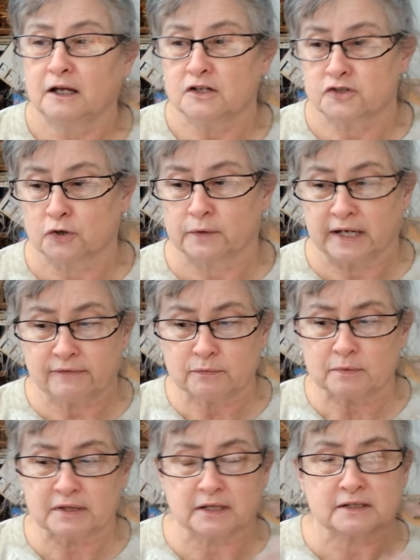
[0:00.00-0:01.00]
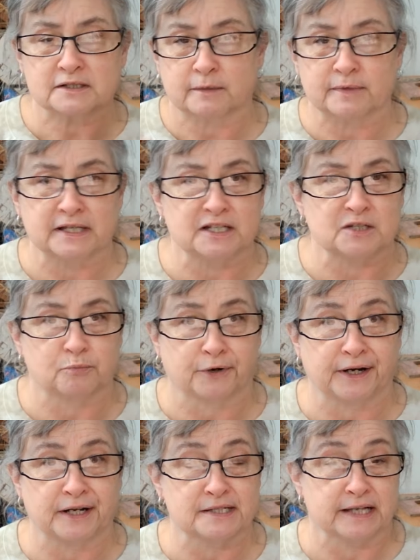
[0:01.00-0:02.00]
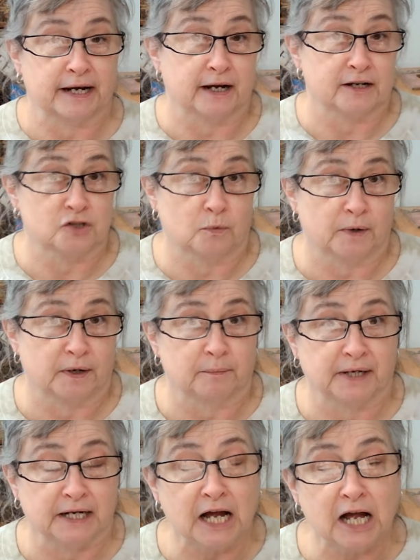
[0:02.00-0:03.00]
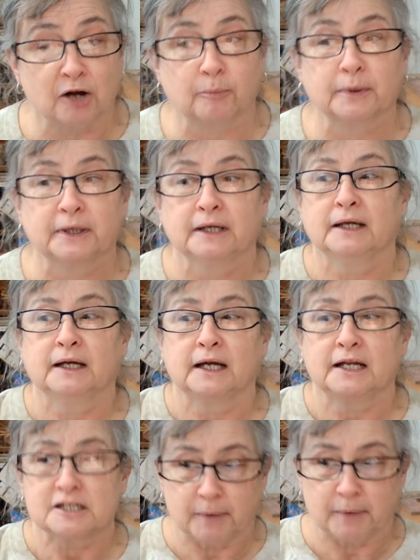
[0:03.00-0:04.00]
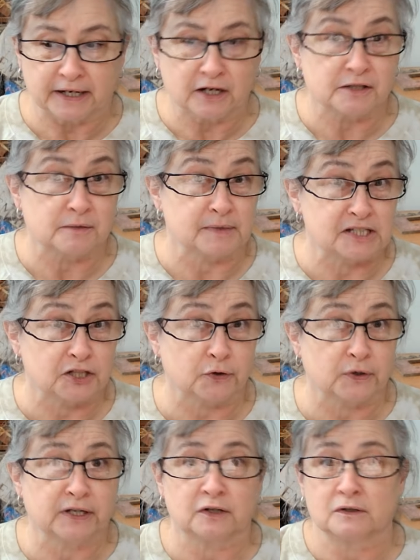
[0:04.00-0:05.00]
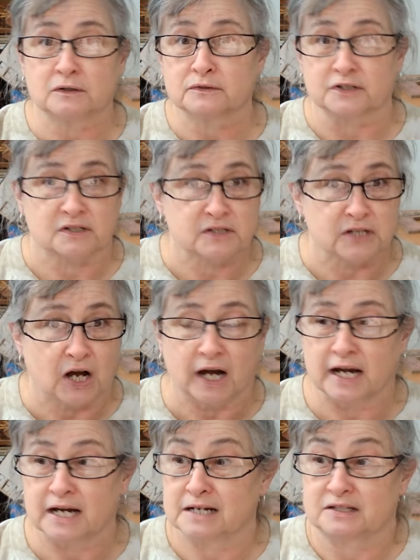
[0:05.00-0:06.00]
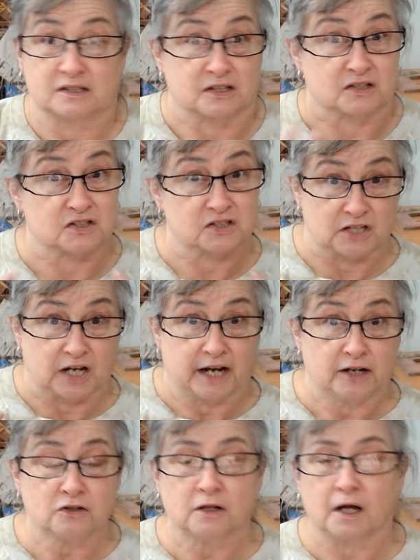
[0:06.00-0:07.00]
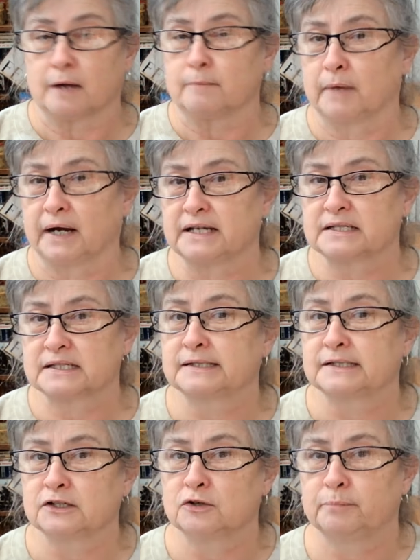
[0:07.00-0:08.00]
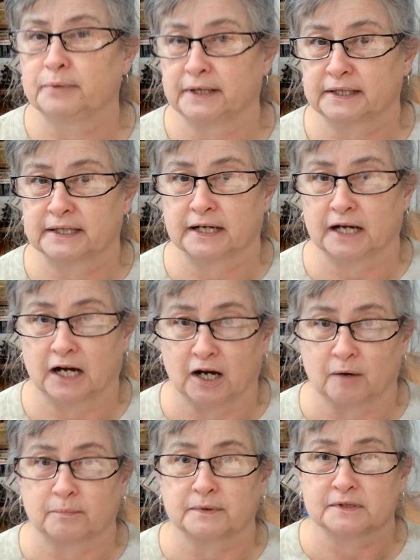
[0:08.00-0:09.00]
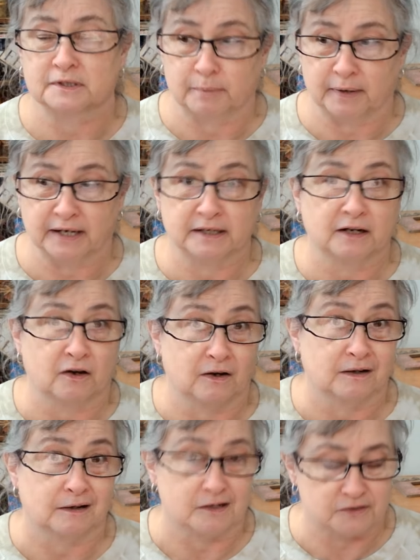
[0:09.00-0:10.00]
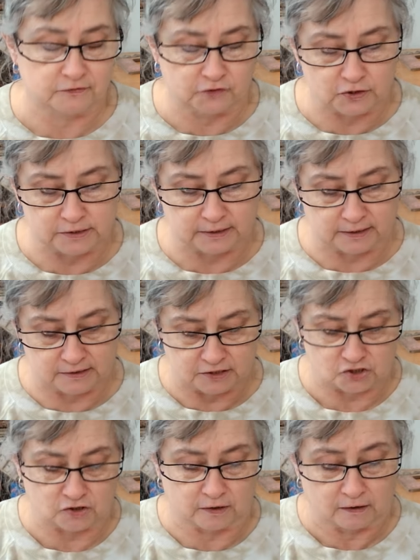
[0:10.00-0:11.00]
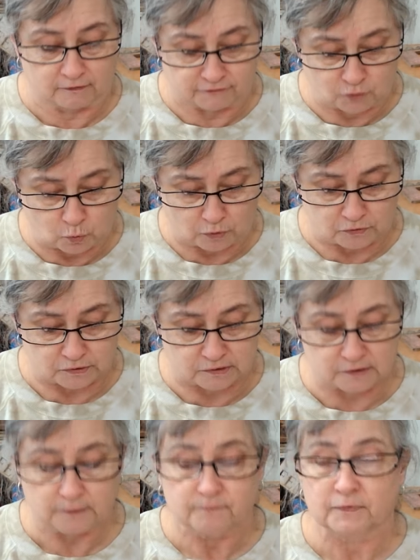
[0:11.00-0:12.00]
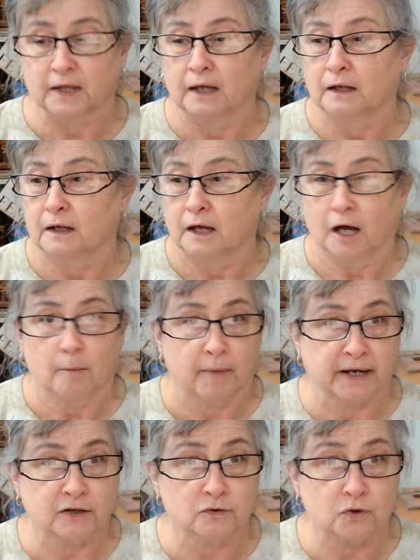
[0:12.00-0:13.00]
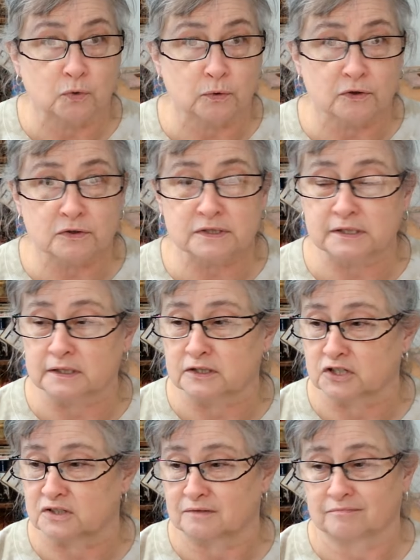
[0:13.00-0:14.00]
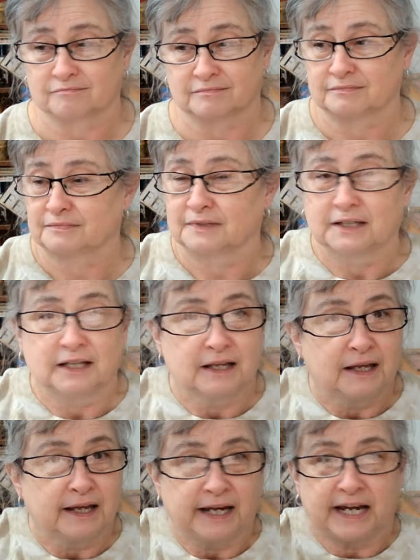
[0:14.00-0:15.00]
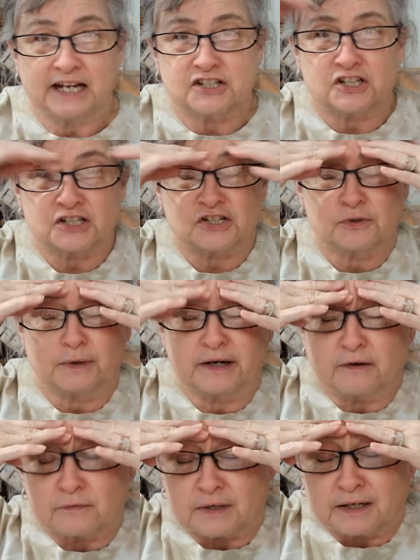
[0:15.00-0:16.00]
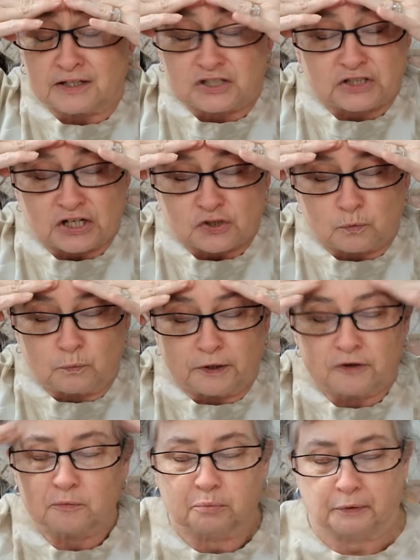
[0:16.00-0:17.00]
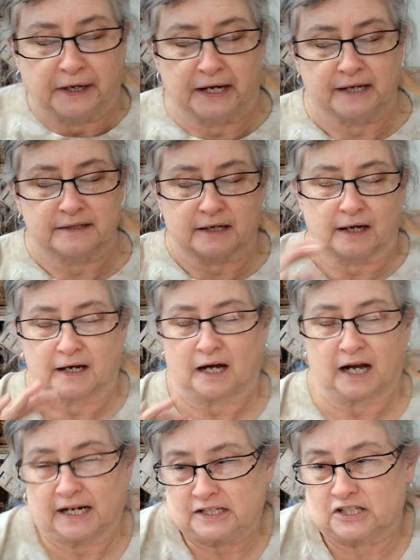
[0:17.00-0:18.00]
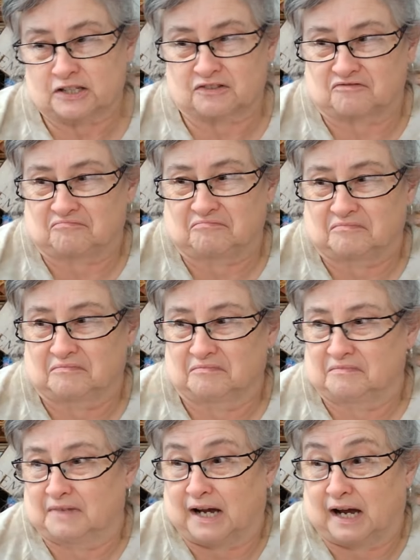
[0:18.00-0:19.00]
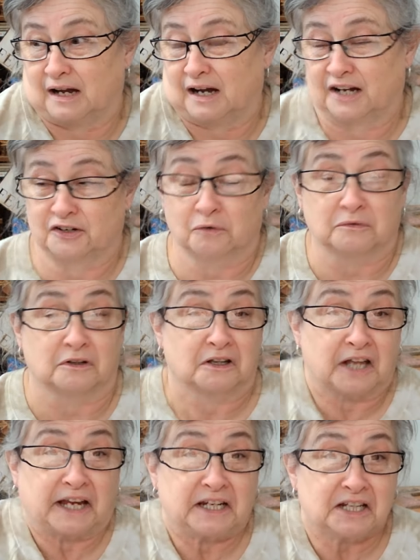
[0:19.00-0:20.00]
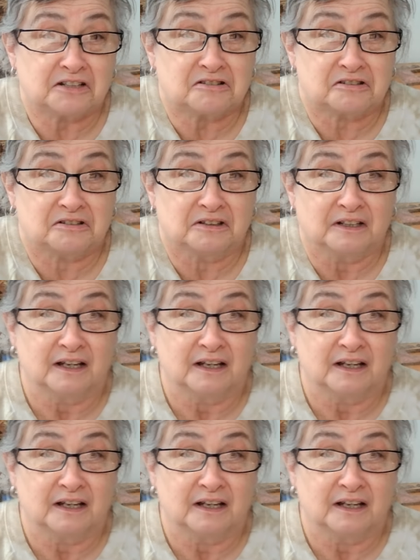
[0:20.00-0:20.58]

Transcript: So even within some of these brands that I don't want to pick up, depending on the material, the size, the style, might still pick it up, depending on cost of goods and condition, of course. Michael Kors, just, it's just, you know what, it's such a weird brand. I just, I don't like it.